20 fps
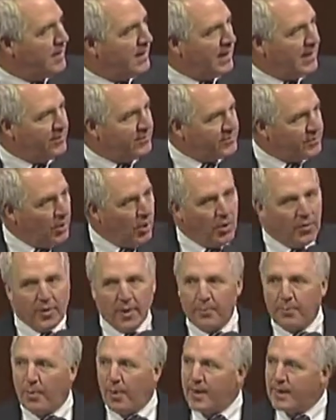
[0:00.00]
And so
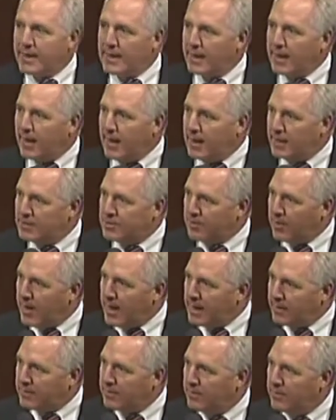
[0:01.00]
they're breaking
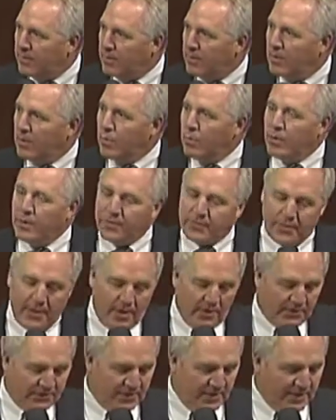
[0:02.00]
contract with
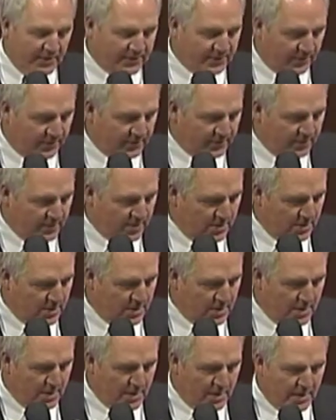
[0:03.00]
their citizens.
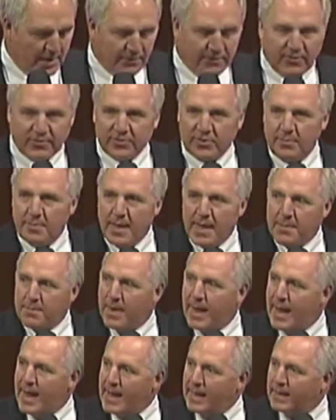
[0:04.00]
The Cement
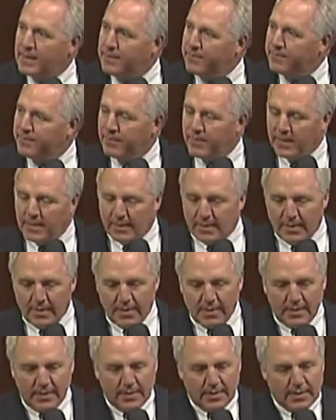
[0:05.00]
Mac
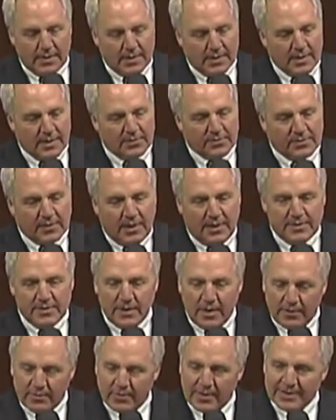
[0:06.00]
is
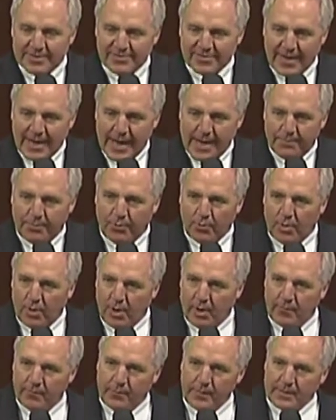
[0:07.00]
another example
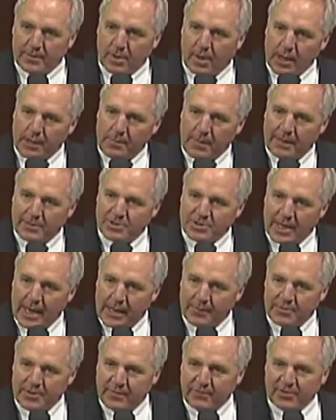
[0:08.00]
of, we talk about
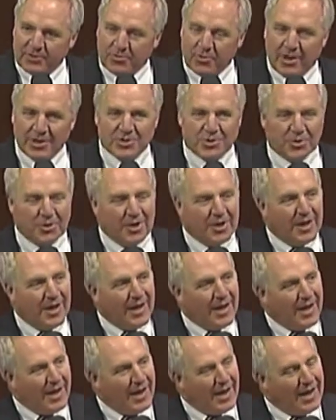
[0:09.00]
jobs and infrastructure,
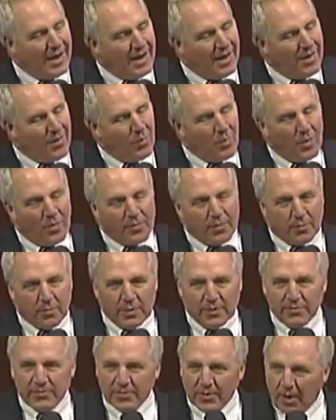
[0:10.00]
the
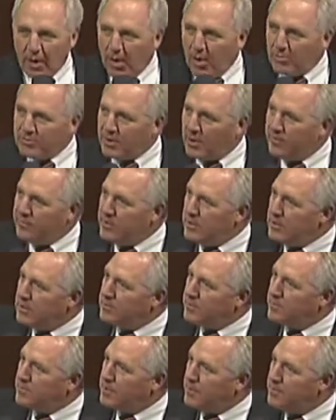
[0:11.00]
result of
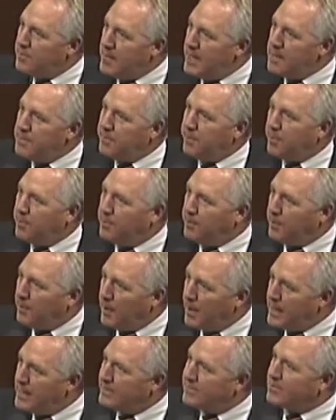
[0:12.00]
these cement
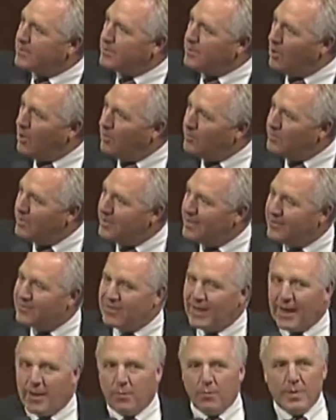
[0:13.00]
plants closing is
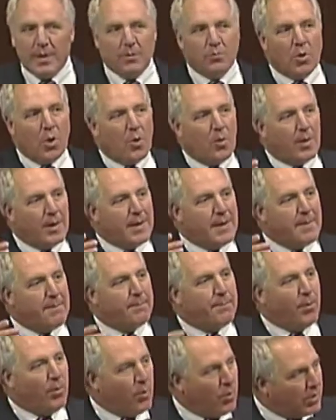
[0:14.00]
that we will
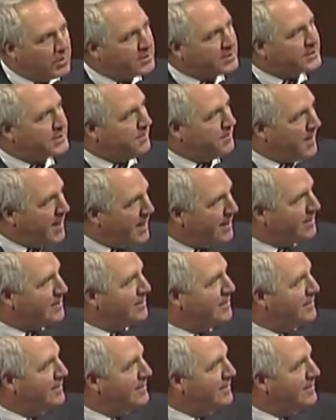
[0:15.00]
import cement.